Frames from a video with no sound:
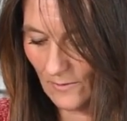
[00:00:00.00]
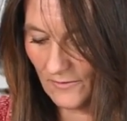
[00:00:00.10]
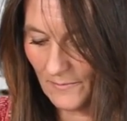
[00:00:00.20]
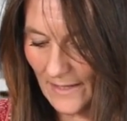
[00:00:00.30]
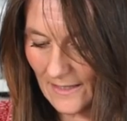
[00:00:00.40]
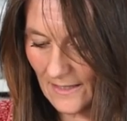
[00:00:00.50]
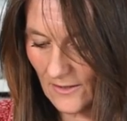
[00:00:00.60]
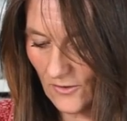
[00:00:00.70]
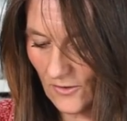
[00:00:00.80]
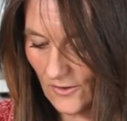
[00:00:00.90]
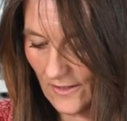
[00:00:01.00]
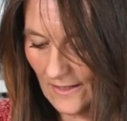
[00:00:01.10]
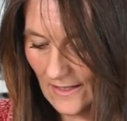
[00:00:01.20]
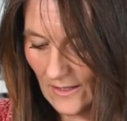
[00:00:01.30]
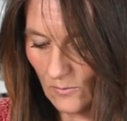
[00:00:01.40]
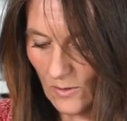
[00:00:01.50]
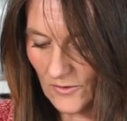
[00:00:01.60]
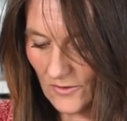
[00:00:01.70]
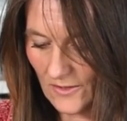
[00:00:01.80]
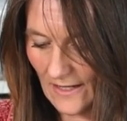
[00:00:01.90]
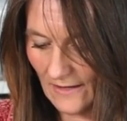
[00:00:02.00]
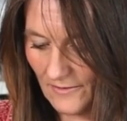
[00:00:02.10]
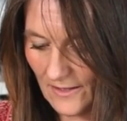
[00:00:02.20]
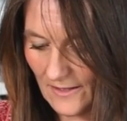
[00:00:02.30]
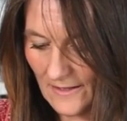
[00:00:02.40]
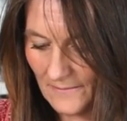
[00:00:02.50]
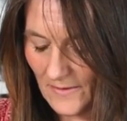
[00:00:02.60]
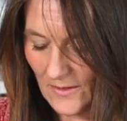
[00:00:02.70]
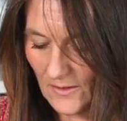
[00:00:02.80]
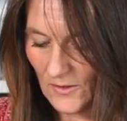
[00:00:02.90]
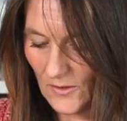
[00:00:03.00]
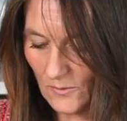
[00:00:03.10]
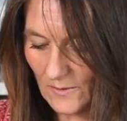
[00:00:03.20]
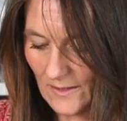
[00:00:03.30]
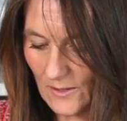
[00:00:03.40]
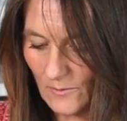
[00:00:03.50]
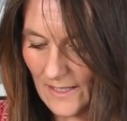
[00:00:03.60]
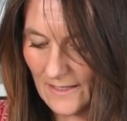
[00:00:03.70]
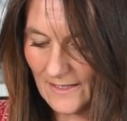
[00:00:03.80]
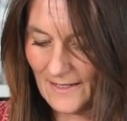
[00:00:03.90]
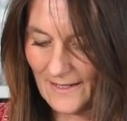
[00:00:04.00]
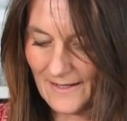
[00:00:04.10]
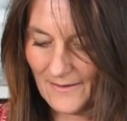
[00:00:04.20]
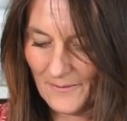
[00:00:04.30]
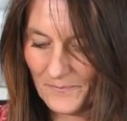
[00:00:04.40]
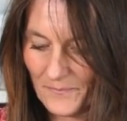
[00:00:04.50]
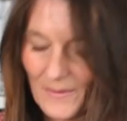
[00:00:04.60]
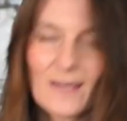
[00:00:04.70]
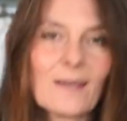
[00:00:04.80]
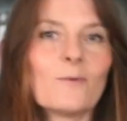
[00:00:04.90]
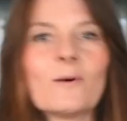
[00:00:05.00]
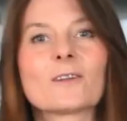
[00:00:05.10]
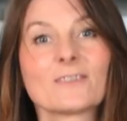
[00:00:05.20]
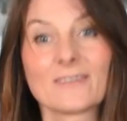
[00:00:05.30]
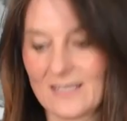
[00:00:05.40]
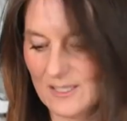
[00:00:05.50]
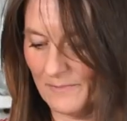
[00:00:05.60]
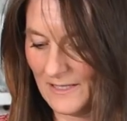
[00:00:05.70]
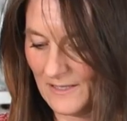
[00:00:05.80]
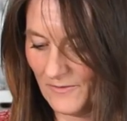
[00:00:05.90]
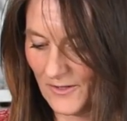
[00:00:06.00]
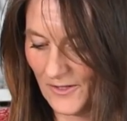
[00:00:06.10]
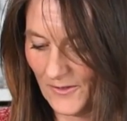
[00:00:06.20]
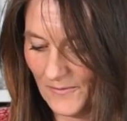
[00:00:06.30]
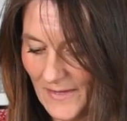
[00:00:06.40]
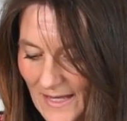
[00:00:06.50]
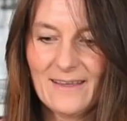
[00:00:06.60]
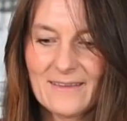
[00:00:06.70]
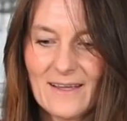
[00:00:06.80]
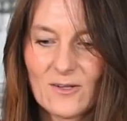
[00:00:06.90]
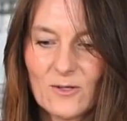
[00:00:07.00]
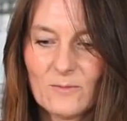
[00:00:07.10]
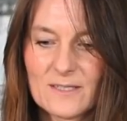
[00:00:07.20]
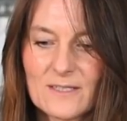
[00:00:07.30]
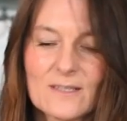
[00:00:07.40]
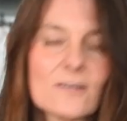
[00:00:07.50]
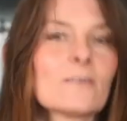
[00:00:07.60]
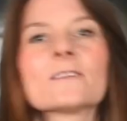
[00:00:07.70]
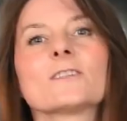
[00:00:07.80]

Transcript: making your water kefir, you will quickly learn what tastes best for you. And I always encourage